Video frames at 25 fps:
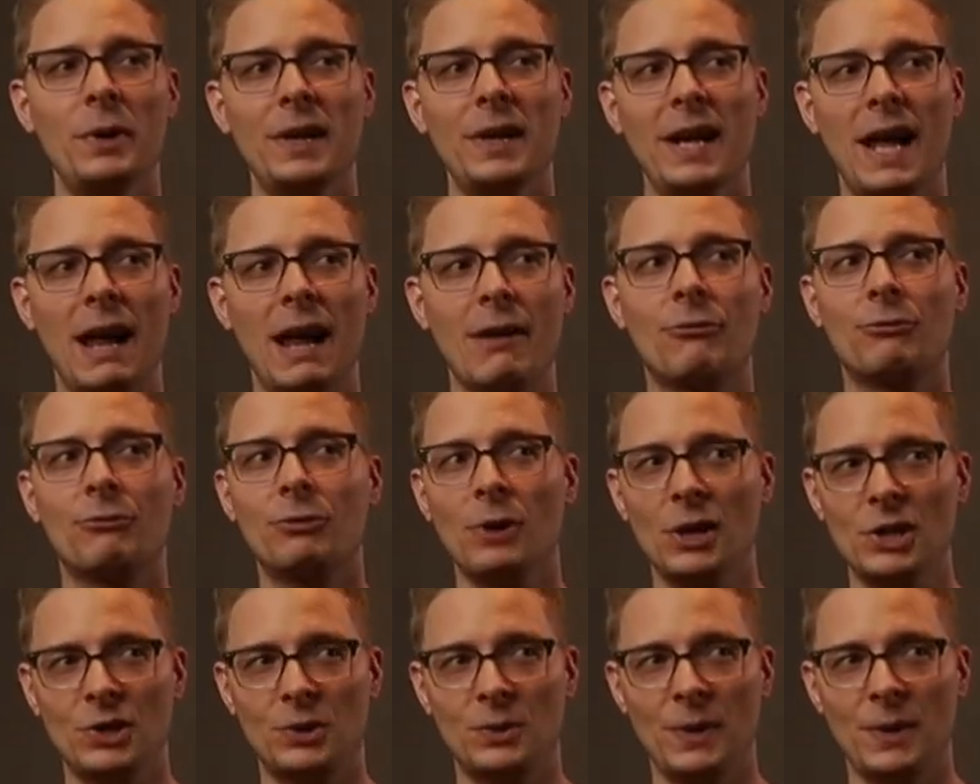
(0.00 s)
put
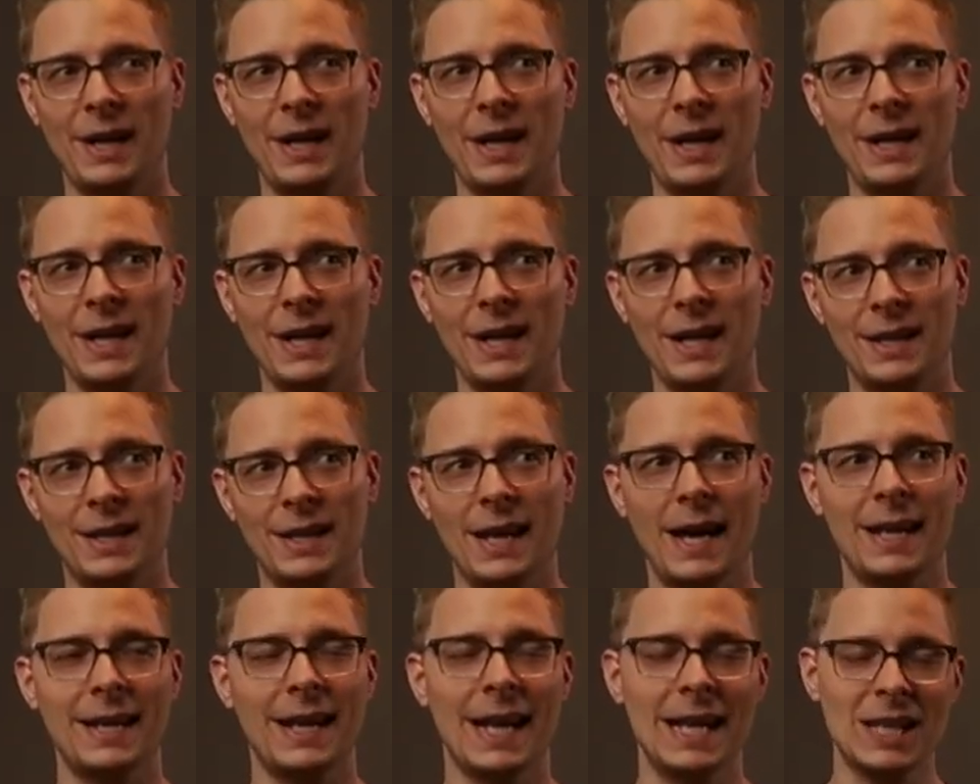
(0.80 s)
a frustrated
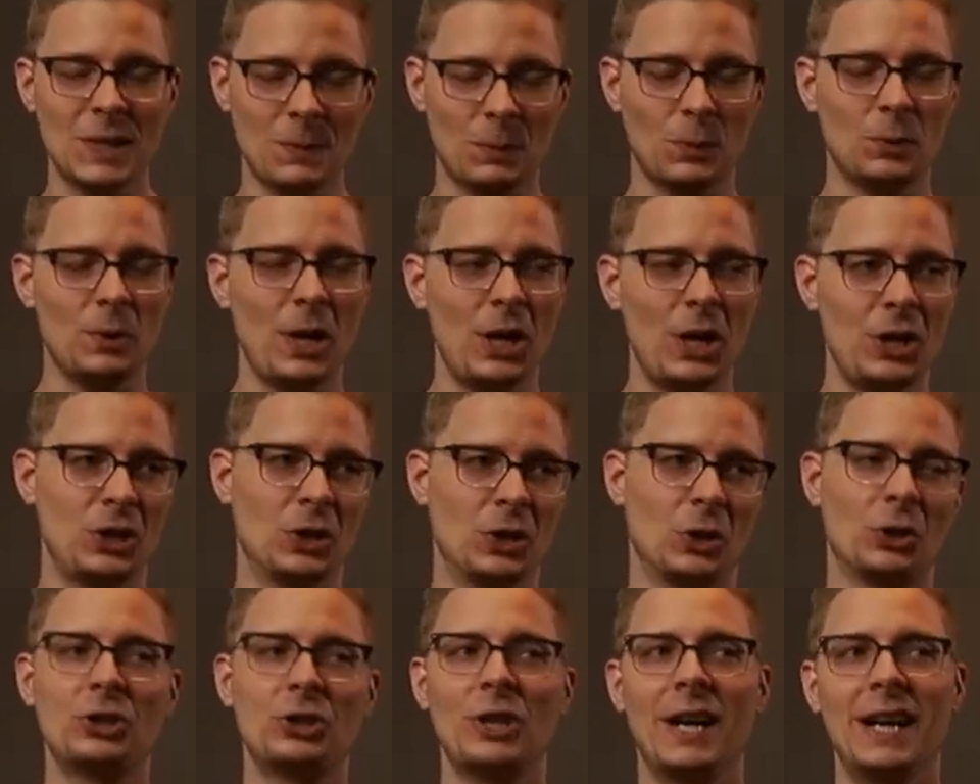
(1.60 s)
yet
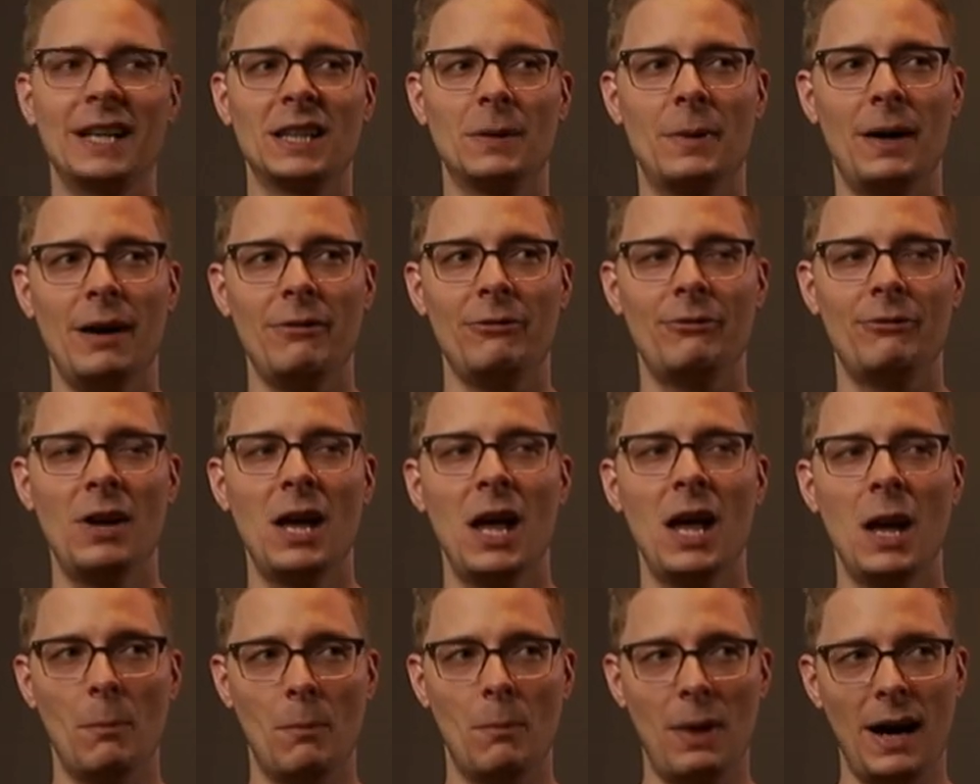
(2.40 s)
inspirational Shia
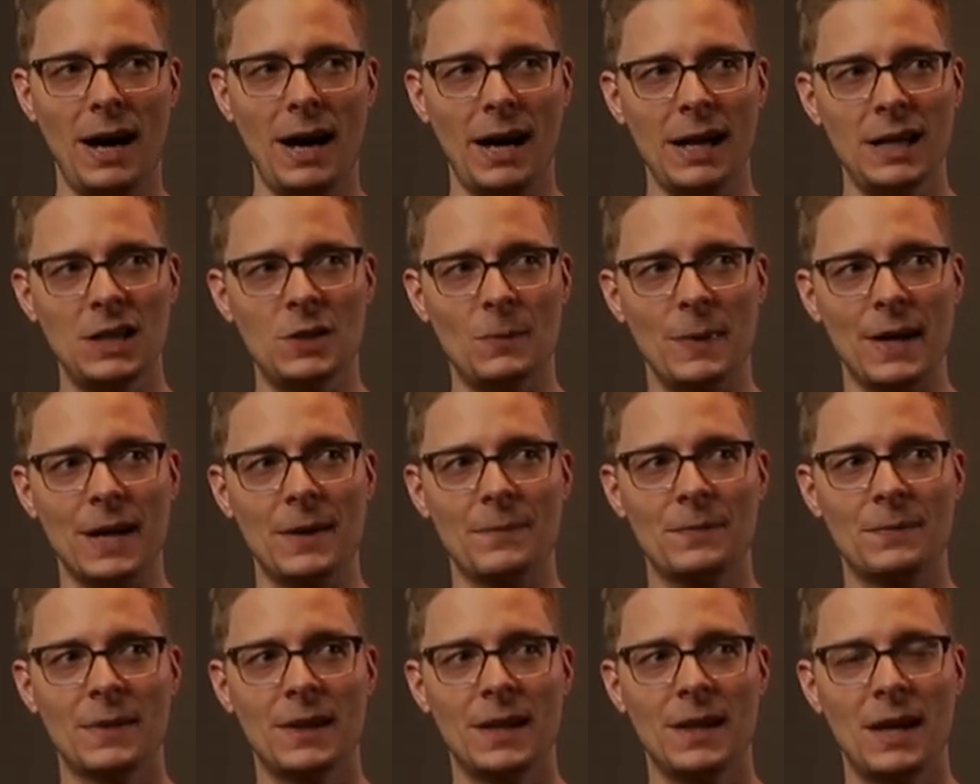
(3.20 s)
LaBeouf
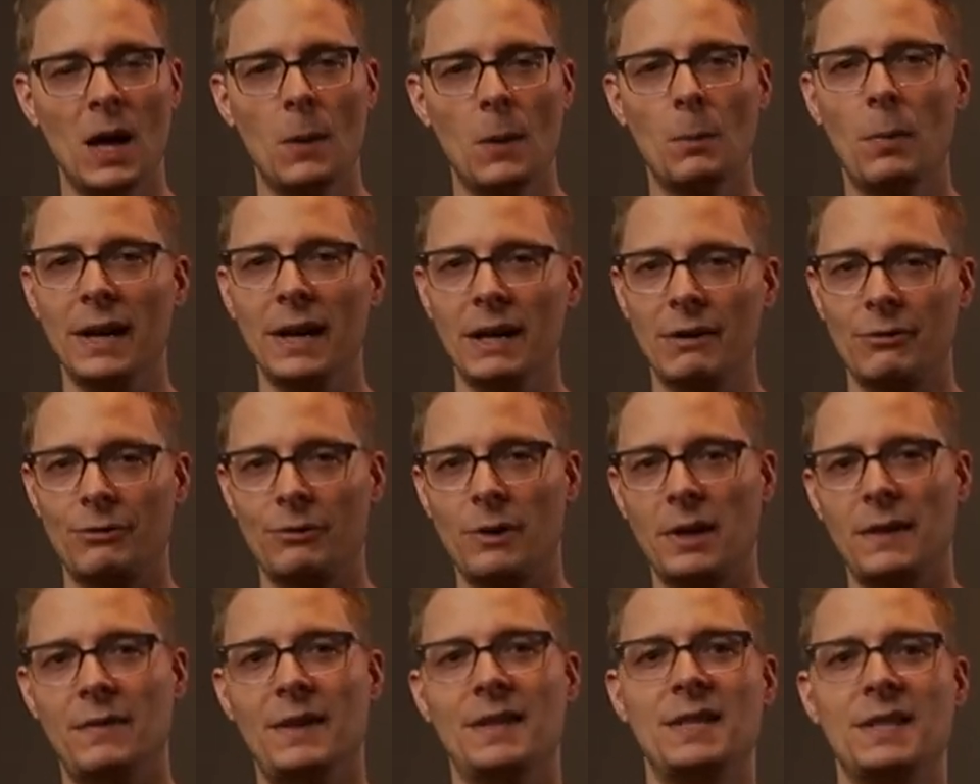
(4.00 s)
behind me, but
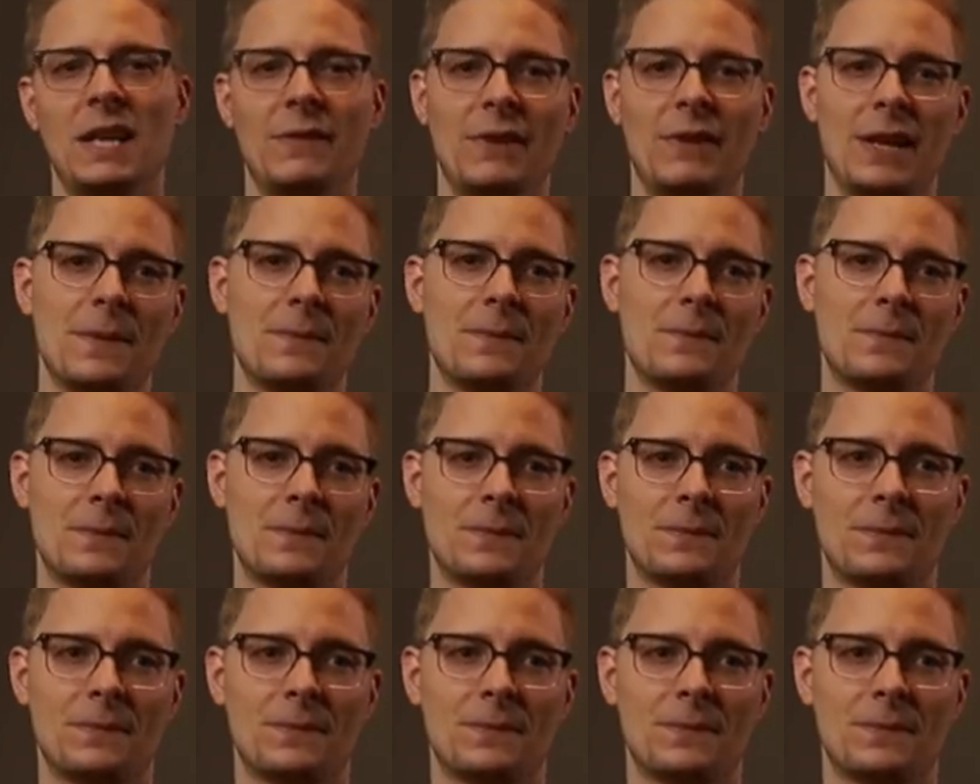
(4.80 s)
in front of the T V.